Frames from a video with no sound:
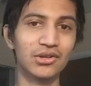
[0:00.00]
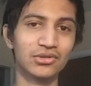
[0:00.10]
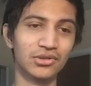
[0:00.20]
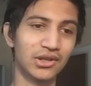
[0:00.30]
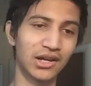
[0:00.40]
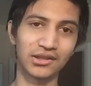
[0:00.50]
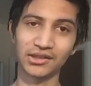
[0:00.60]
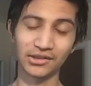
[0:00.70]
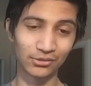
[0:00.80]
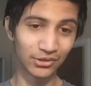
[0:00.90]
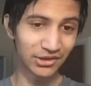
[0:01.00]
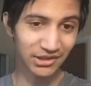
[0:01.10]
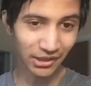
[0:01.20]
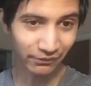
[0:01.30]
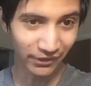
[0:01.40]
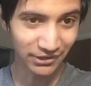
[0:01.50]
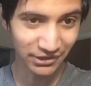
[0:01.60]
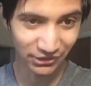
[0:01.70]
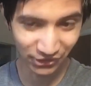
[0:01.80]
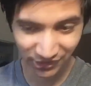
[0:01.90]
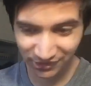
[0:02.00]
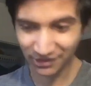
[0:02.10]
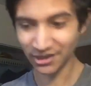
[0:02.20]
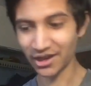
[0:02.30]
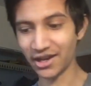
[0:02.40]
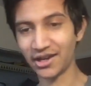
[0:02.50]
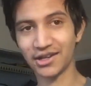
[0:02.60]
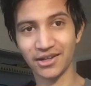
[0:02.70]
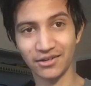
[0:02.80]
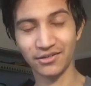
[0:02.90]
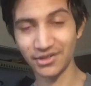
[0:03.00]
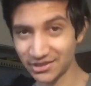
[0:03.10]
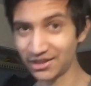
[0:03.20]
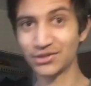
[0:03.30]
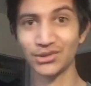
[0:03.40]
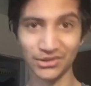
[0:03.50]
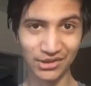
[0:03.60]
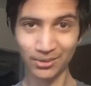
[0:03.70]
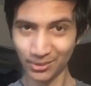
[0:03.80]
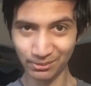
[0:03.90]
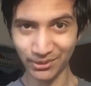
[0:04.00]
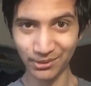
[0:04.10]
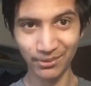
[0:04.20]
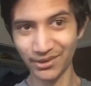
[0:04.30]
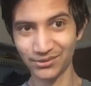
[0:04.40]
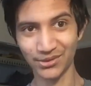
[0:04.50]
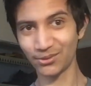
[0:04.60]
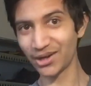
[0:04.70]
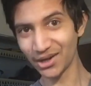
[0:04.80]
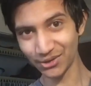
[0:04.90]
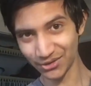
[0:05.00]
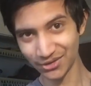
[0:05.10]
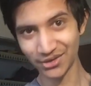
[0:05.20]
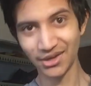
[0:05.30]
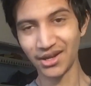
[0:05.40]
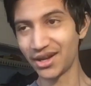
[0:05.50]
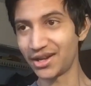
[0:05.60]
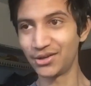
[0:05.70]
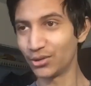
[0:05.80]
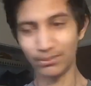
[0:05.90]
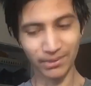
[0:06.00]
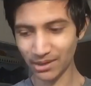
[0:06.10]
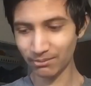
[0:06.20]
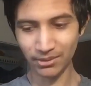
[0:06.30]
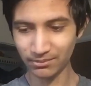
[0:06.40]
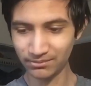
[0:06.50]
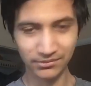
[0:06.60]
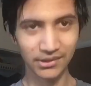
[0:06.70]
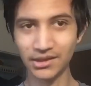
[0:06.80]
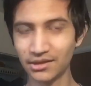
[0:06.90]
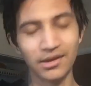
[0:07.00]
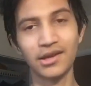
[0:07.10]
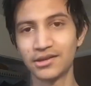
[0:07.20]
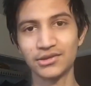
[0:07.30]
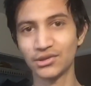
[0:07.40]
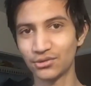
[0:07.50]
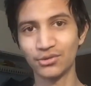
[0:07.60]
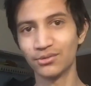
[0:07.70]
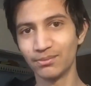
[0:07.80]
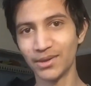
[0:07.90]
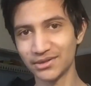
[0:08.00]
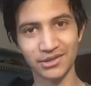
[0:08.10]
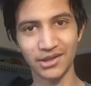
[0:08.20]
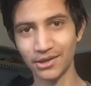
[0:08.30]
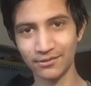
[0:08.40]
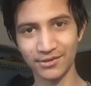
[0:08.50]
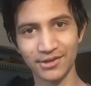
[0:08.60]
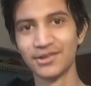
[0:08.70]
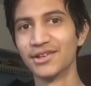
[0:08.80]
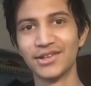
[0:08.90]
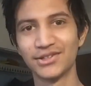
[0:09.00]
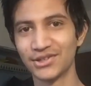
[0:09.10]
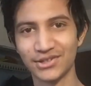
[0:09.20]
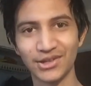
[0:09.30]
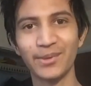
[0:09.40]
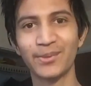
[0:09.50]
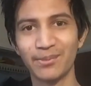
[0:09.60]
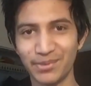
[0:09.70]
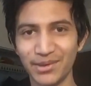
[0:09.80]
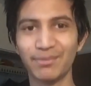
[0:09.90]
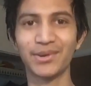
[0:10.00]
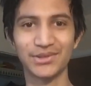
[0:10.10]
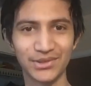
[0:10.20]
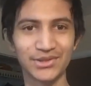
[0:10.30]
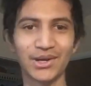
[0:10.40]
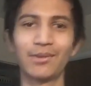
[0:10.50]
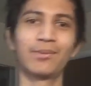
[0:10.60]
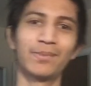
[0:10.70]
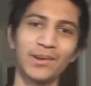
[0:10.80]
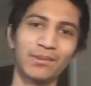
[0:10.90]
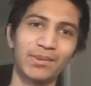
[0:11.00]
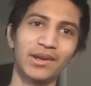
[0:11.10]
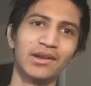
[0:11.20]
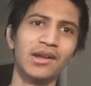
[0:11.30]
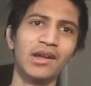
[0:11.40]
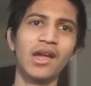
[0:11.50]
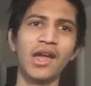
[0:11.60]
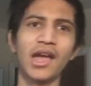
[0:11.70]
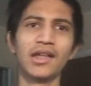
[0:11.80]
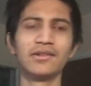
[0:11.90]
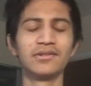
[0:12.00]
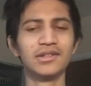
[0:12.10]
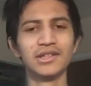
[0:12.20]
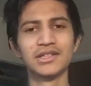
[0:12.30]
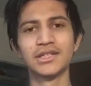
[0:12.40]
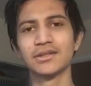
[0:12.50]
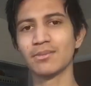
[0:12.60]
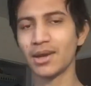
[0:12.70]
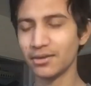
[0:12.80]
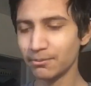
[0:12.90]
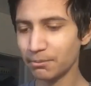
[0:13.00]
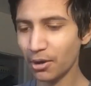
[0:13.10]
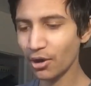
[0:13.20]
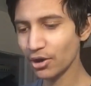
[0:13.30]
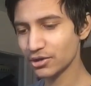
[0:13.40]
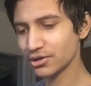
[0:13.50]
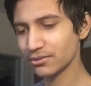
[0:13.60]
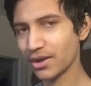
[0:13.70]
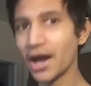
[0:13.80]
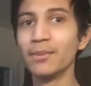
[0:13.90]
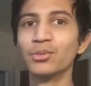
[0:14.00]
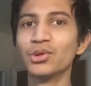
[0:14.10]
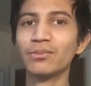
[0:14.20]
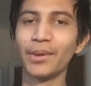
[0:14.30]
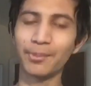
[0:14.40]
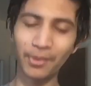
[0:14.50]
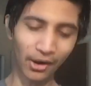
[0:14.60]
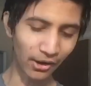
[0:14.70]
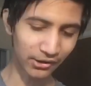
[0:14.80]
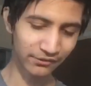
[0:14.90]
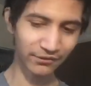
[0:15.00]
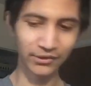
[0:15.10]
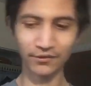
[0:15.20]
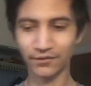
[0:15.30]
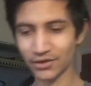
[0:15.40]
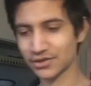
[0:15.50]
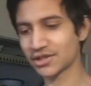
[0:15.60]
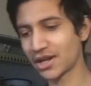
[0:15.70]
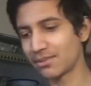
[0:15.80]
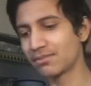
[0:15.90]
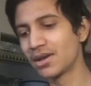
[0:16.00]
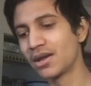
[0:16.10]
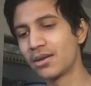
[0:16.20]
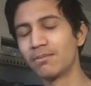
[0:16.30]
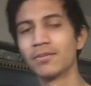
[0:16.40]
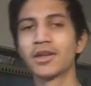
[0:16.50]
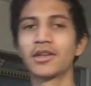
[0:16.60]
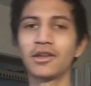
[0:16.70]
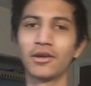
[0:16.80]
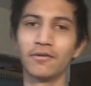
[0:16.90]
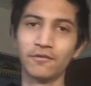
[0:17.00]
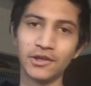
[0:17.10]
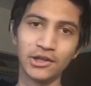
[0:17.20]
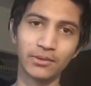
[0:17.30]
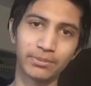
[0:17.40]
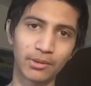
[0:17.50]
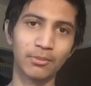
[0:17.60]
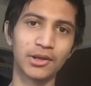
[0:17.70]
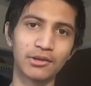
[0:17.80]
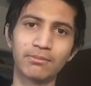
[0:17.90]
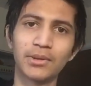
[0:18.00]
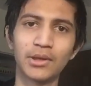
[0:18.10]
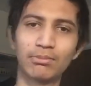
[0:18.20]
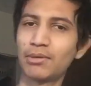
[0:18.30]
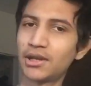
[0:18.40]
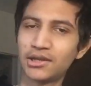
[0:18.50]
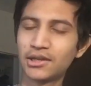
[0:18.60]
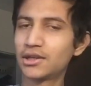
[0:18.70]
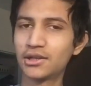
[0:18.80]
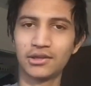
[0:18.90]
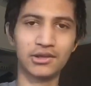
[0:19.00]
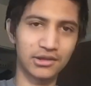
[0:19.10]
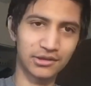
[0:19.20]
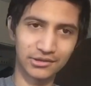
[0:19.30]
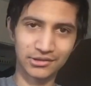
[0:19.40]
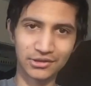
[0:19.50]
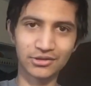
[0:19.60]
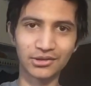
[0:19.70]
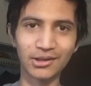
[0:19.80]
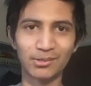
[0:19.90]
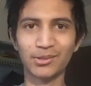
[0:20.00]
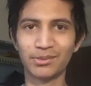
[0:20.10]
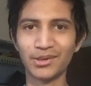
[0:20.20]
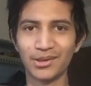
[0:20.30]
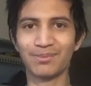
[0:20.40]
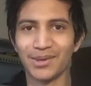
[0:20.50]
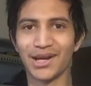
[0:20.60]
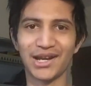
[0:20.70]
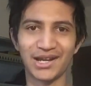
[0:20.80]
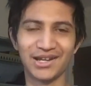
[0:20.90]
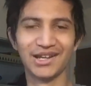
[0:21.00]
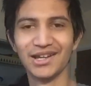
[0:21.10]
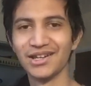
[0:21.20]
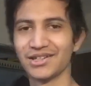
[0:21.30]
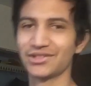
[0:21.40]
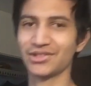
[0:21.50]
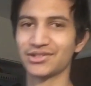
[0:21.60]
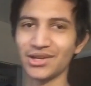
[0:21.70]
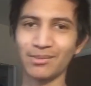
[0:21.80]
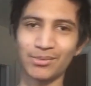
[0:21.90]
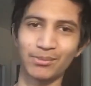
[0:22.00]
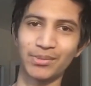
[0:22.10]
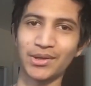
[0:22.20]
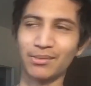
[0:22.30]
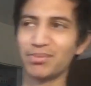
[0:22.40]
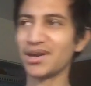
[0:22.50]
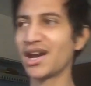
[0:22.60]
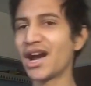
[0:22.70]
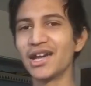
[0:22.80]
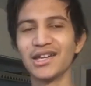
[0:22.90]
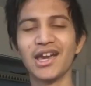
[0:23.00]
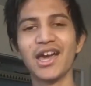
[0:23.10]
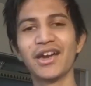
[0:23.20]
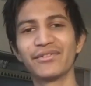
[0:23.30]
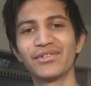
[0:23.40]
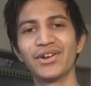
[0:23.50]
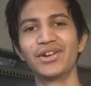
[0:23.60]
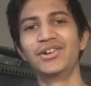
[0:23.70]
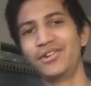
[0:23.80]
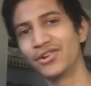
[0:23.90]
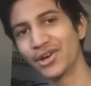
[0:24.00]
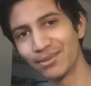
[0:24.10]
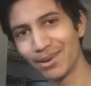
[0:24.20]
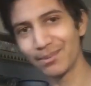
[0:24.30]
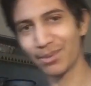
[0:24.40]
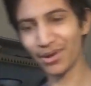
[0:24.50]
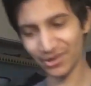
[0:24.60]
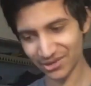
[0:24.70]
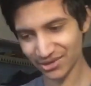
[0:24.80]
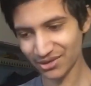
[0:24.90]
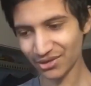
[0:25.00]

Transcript: So yeah, thank goodness I have fast internet, and I can say subscribe to PewDiePie for 1 hour and no problem. That is a best thing ever. Subscribe to PewDiePie. Subscribe to PewDiePie. And this is my part. I'm doing my part for the first time, making a video promoting PewDiePie. Yay! Subscribe to PewDiePie. Subscribe to PewDiePie. I have done my part.